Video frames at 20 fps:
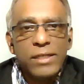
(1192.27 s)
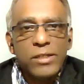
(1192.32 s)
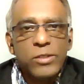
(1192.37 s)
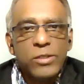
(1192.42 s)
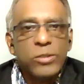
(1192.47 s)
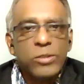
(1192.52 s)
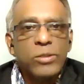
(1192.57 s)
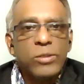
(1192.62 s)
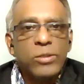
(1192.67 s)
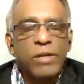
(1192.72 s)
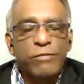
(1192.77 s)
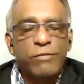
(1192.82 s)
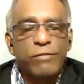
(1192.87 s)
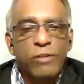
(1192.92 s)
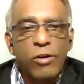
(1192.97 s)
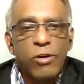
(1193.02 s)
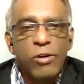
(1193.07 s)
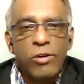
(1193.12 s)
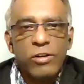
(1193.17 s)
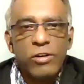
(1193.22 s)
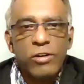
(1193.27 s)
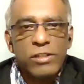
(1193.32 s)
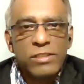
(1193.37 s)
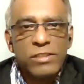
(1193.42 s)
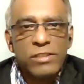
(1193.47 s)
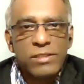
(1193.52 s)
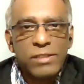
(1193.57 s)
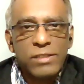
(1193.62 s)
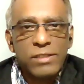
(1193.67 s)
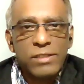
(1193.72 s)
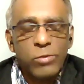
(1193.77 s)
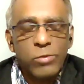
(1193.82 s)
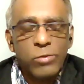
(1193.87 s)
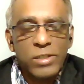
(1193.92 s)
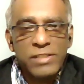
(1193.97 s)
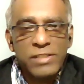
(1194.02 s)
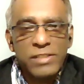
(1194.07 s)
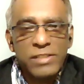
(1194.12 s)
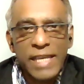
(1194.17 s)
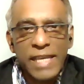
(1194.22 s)
who, of course,
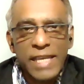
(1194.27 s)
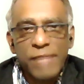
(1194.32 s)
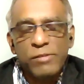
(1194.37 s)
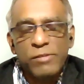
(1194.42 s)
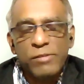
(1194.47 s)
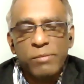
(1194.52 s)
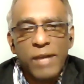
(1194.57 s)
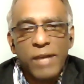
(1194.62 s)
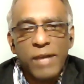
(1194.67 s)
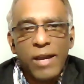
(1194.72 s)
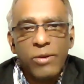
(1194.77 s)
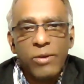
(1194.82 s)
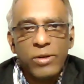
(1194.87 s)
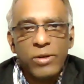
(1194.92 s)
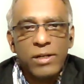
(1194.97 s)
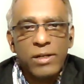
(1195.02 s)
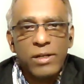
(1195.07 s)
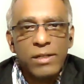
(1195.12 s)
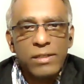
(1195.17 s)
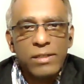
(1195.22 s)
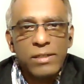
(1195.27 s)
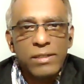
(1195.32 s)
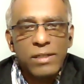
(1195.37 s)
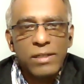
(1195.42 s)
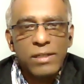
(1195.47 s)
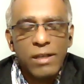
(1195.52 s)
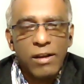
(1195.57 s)
once he came to power